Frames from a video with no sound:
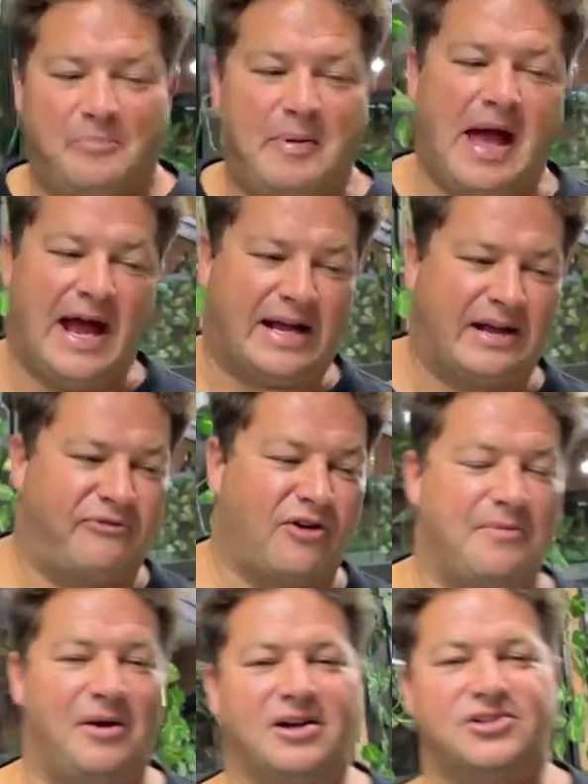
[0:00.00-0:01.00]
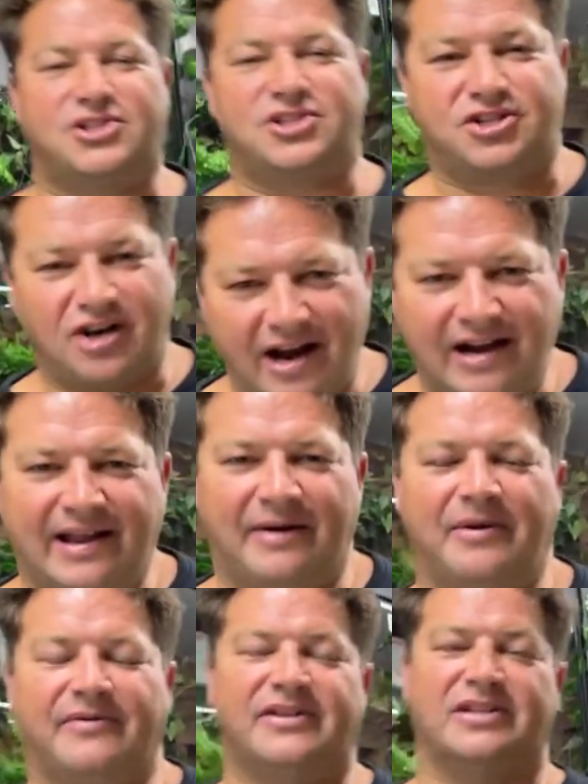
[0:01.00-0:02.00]
Back from
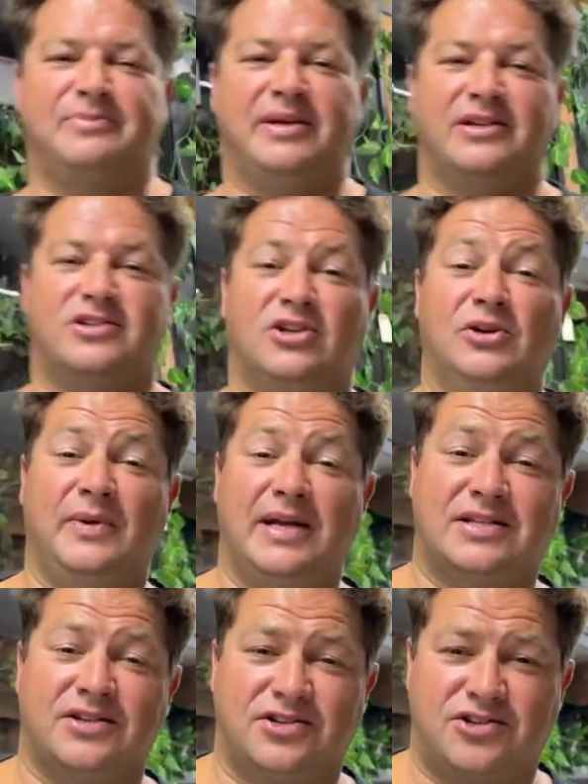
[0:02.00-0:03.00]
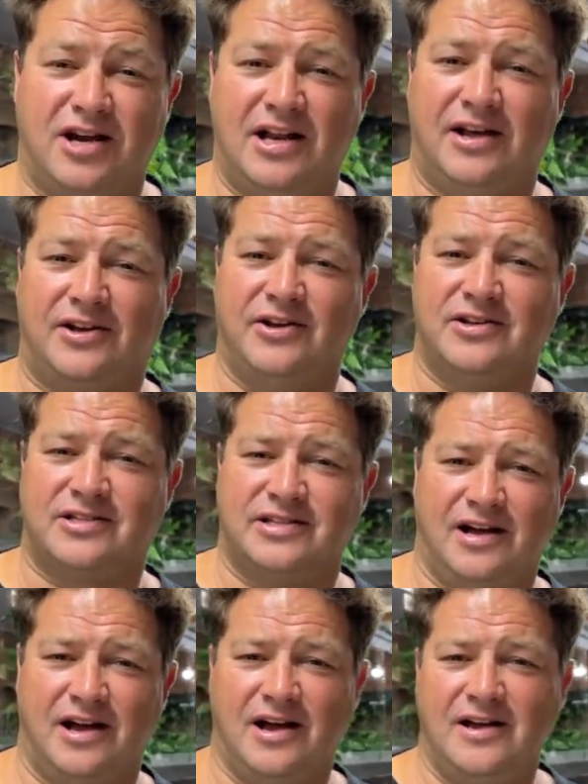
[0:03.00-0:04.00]
Australia. We've just been 2 weeks in Australia, Kirst
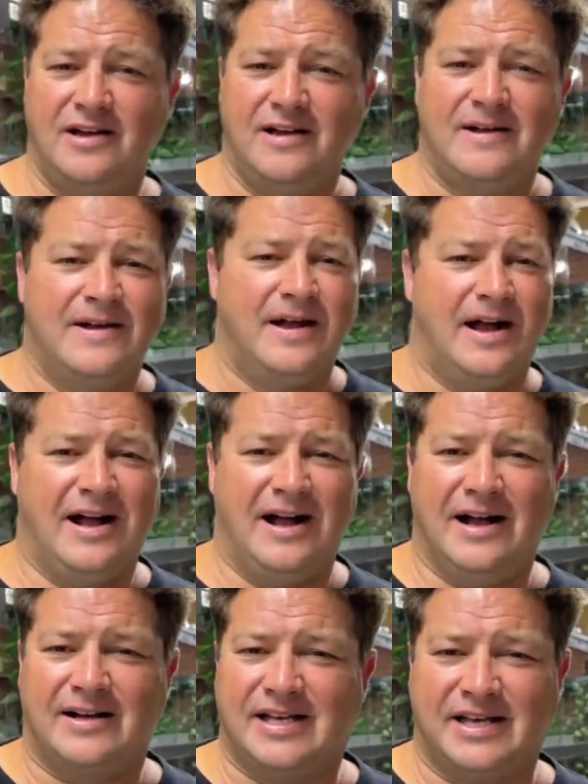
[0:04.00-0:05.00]
and I.